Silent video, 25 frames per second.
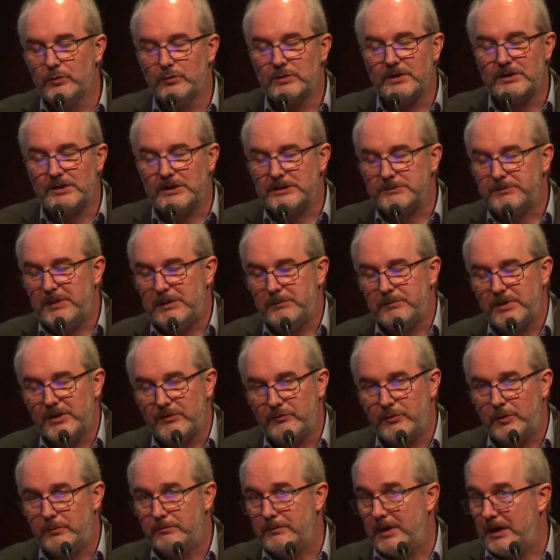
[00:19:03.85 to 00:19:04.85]
that has been
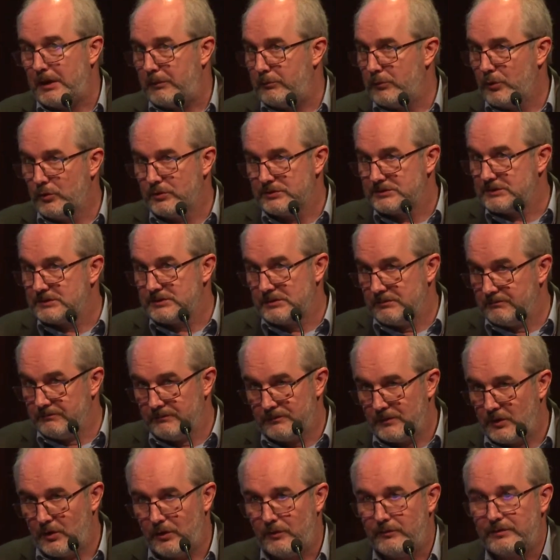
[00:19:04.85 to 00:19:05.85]
performed by both
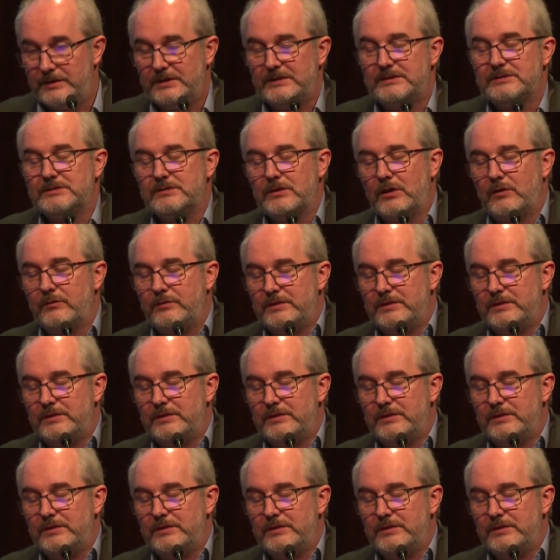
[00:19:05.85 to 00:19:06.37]
of these